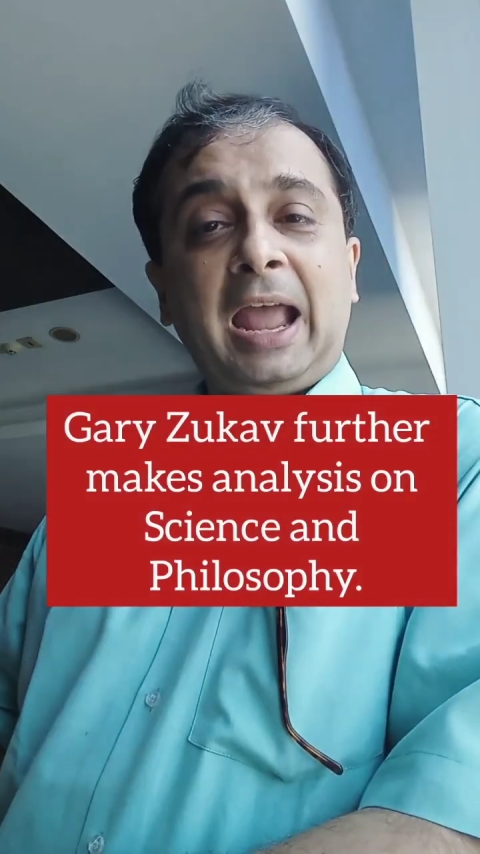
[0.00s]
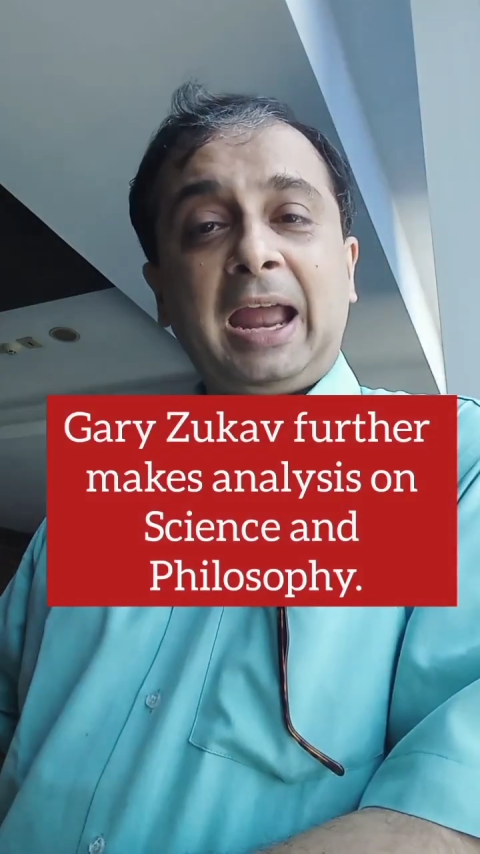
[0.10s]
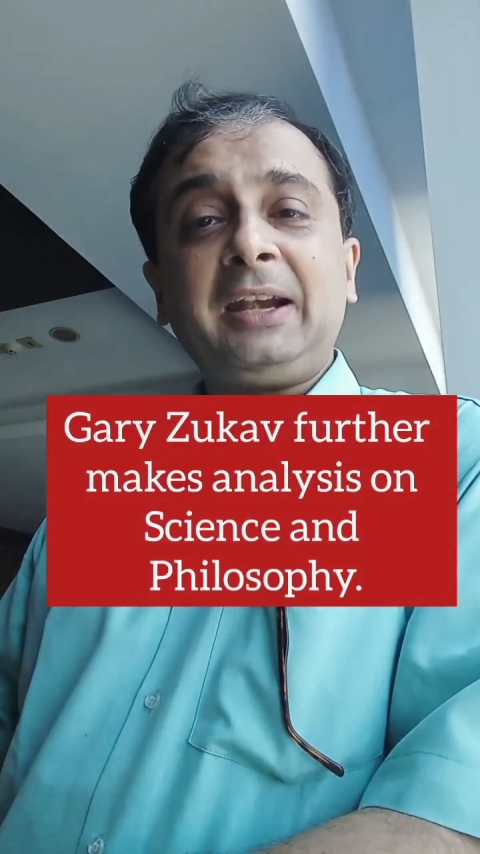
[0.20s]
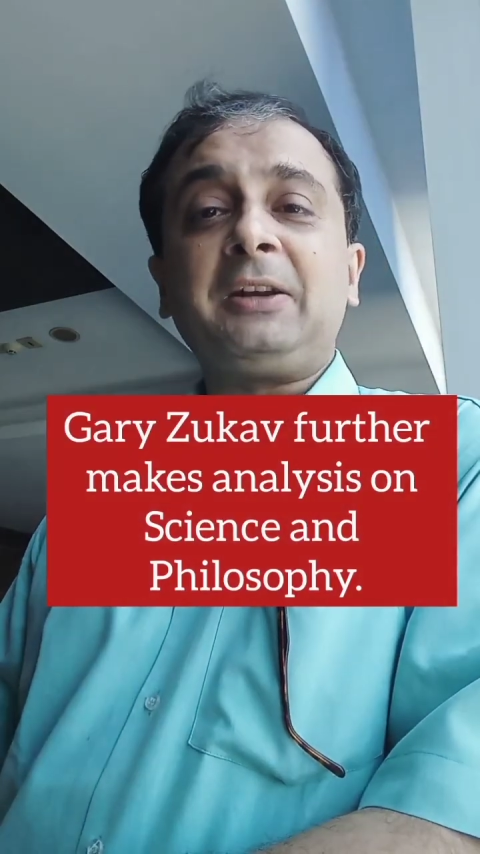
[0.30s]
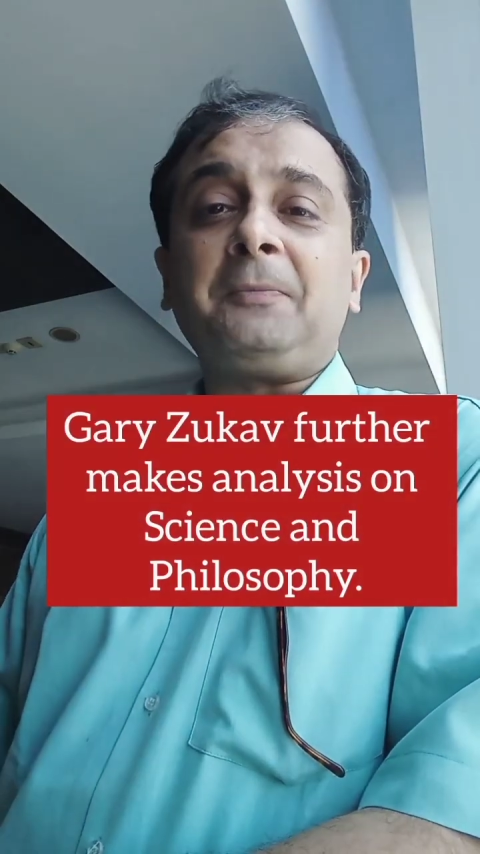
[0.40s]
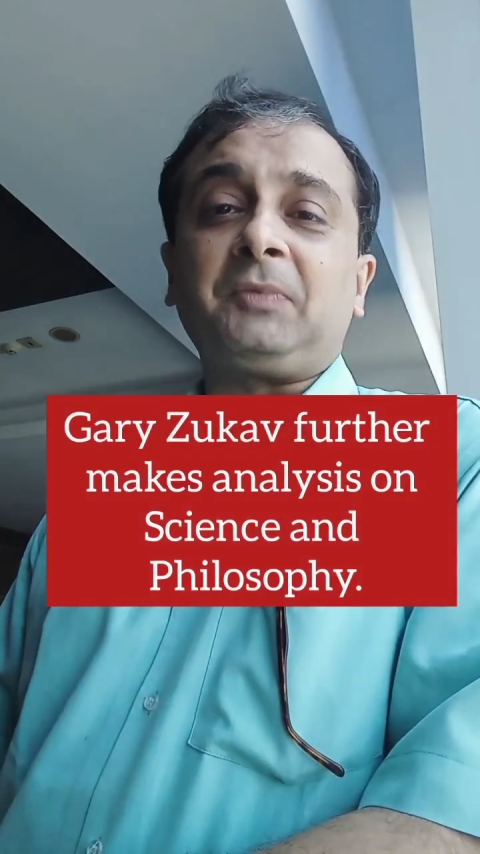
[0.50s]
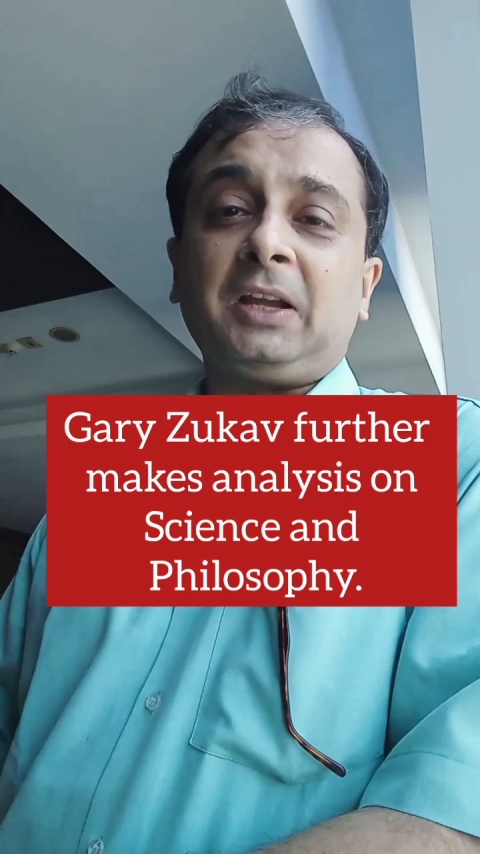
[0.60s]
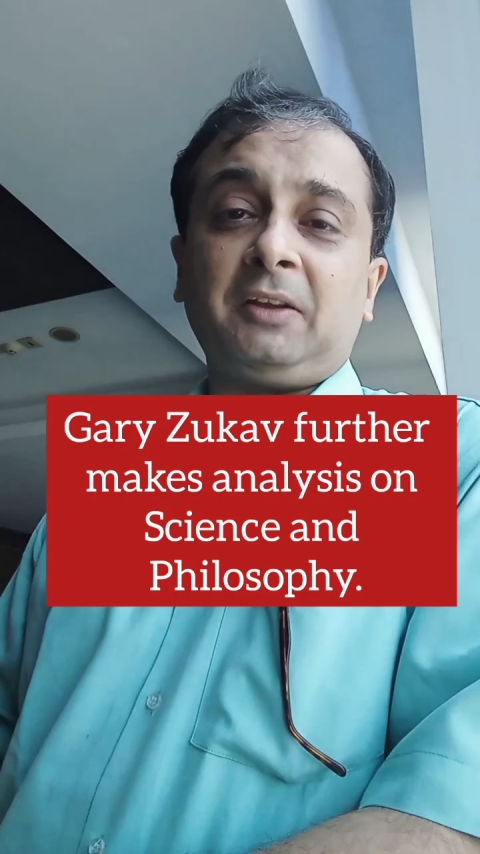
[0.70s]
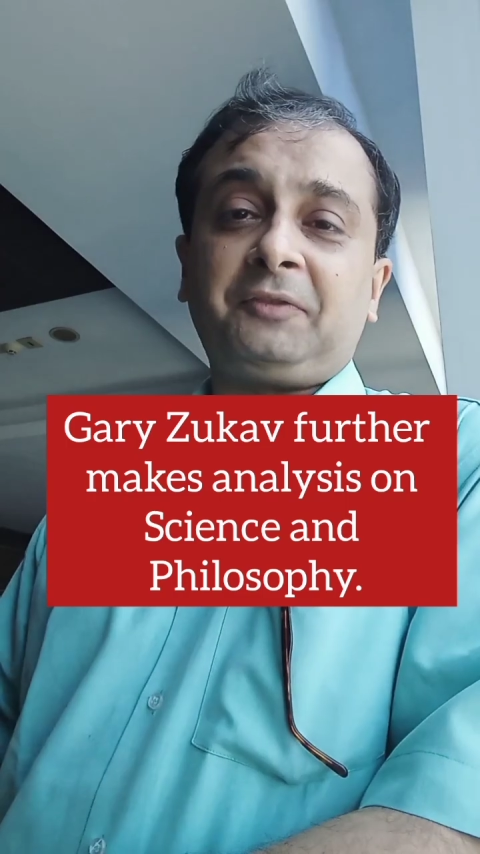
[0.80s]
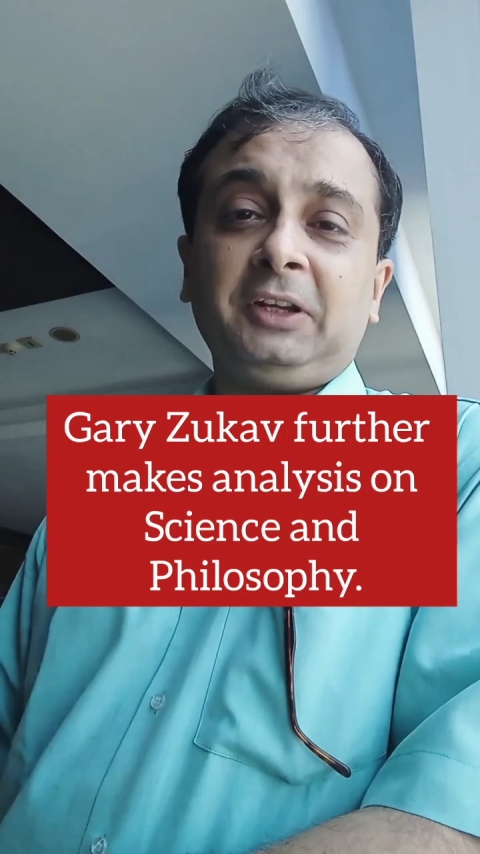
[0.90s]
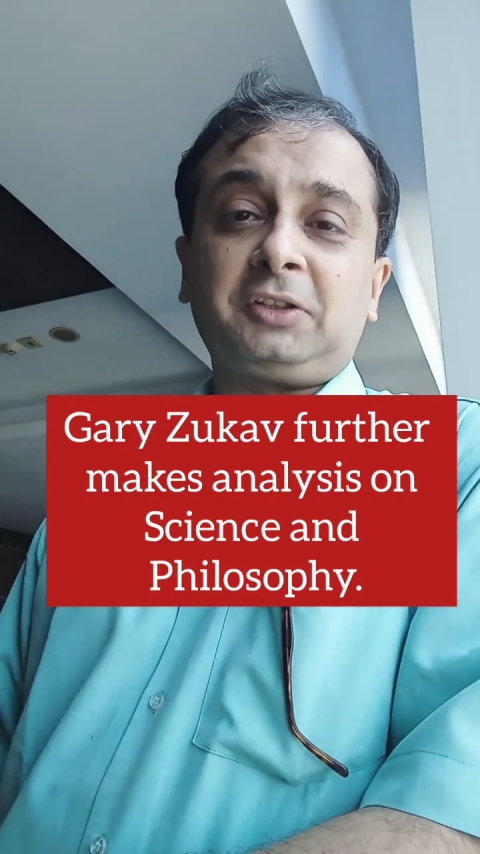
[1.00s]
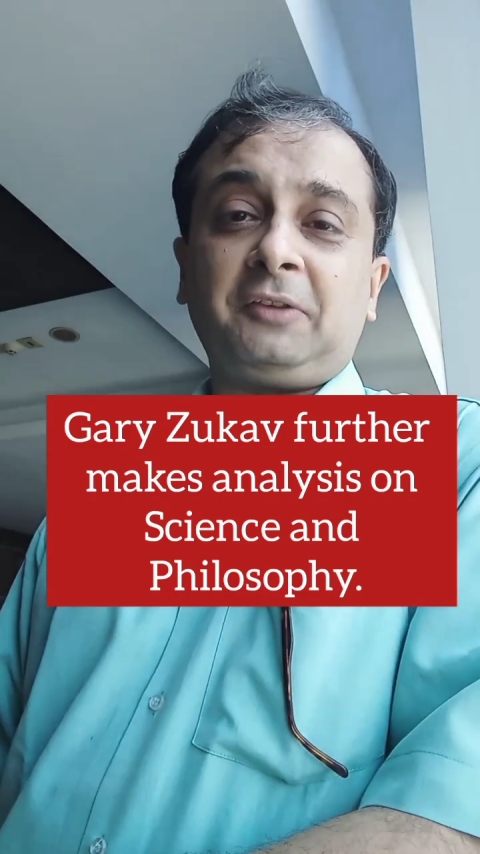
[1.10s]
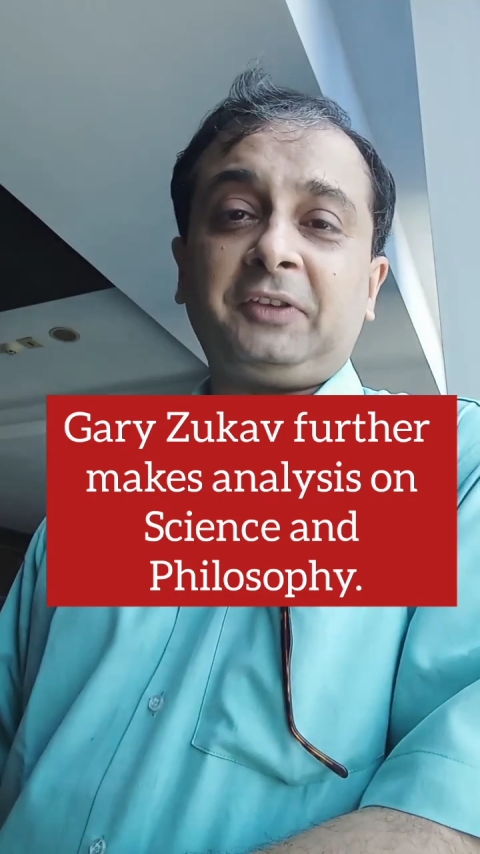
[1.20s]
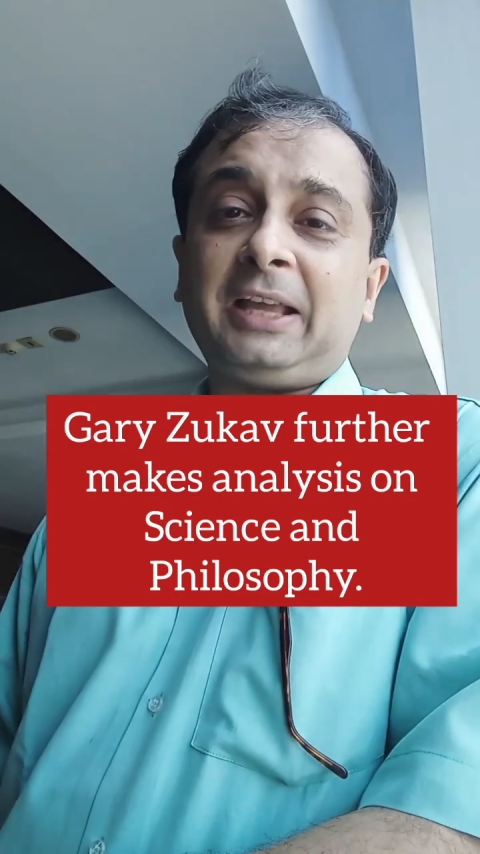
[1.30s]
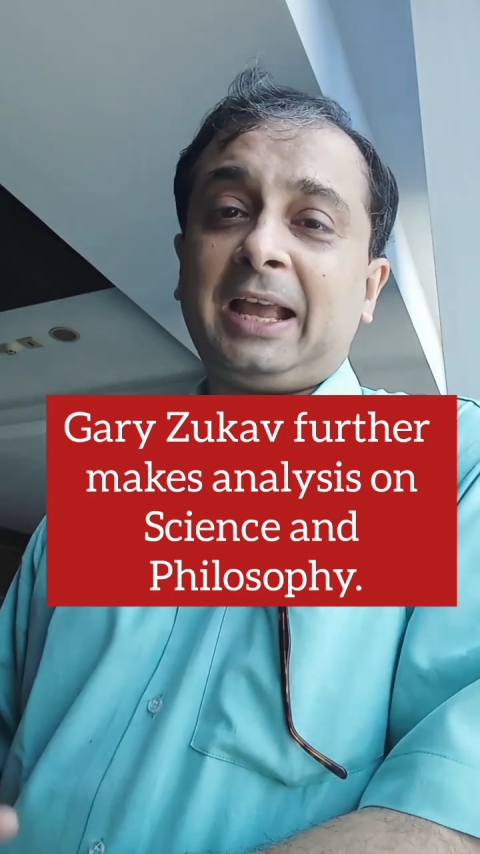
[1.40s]
and uh,
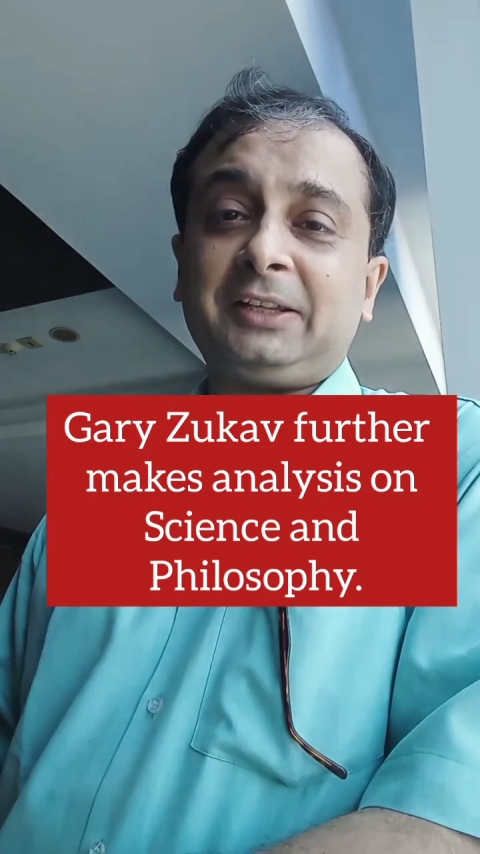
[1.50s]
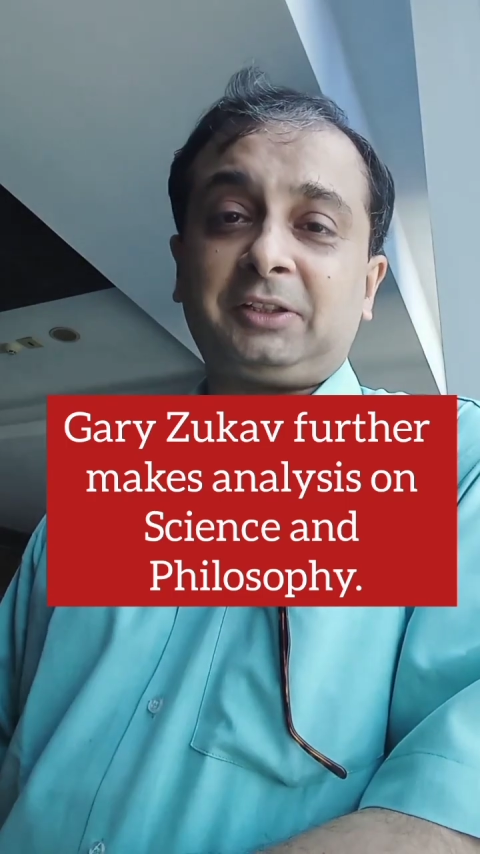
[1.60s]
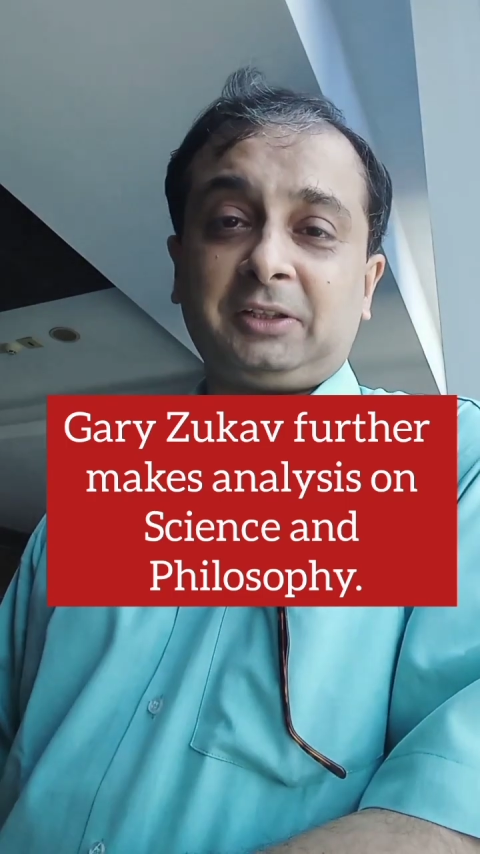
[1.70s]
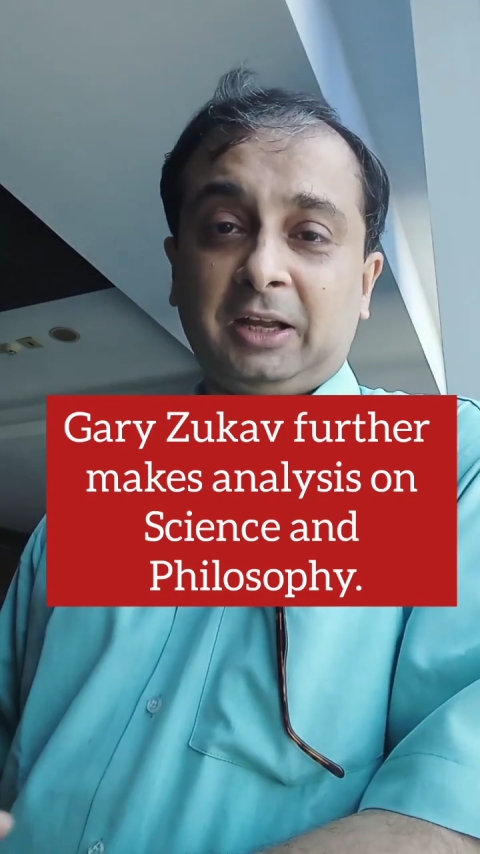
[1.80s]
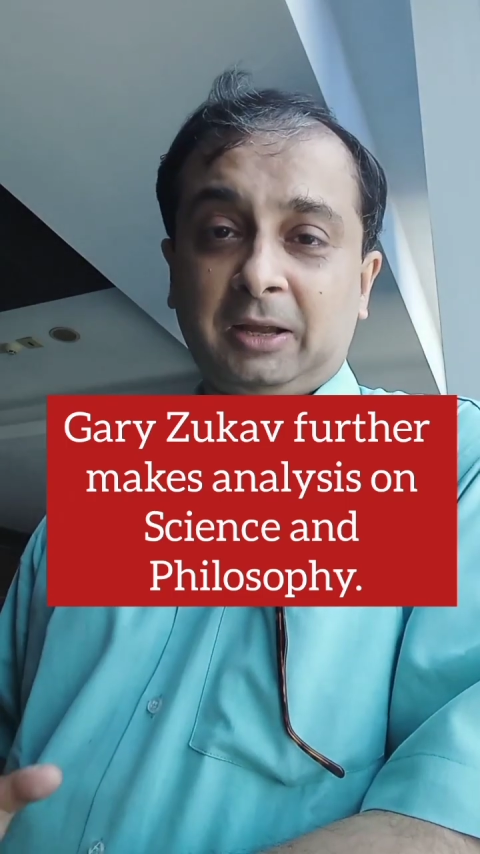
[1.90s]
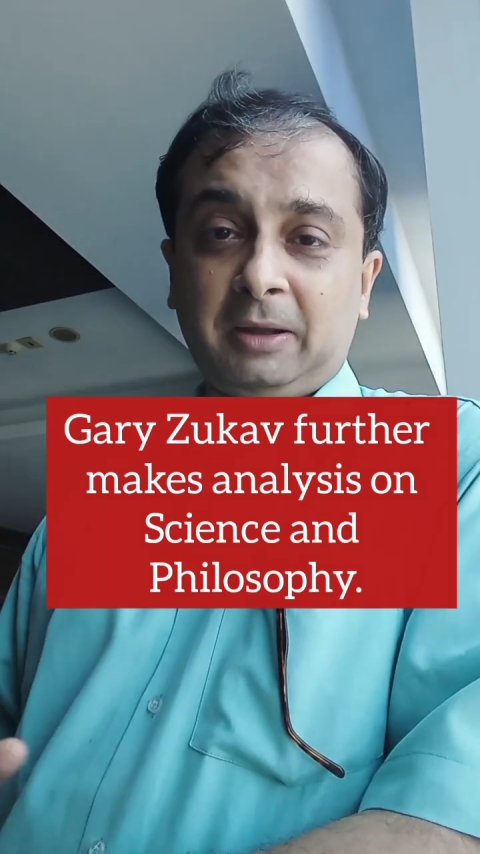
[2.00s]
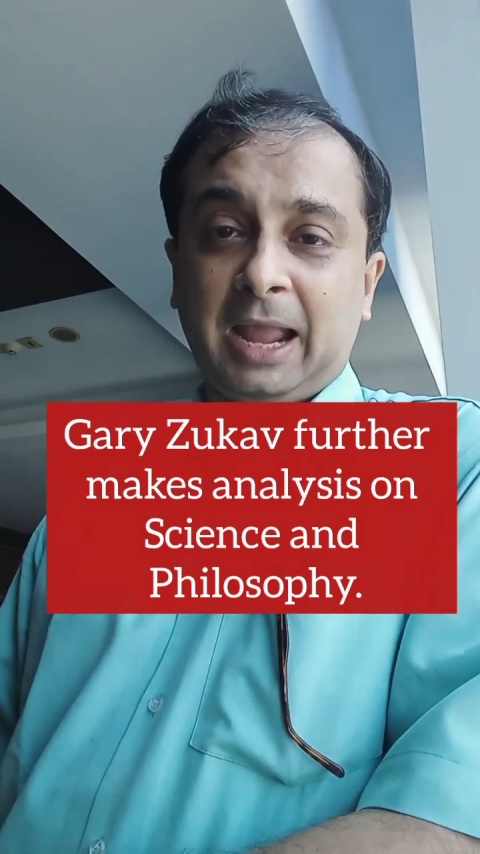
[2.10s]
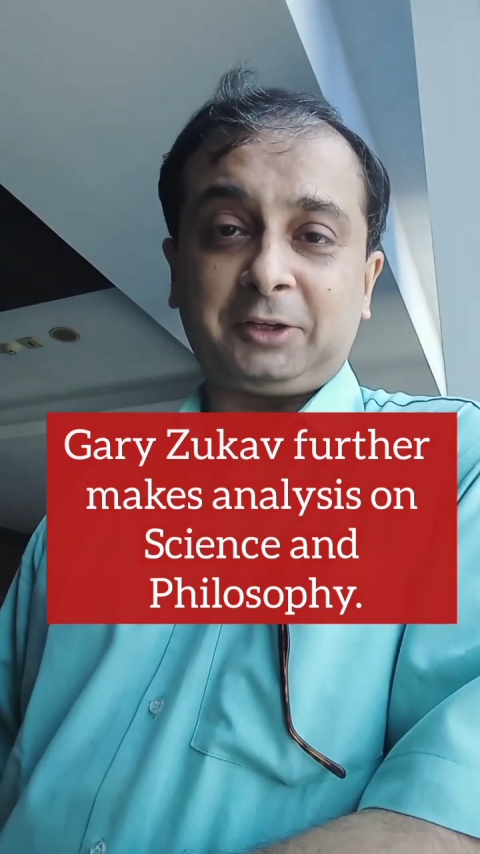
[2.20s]
philosophy has uh,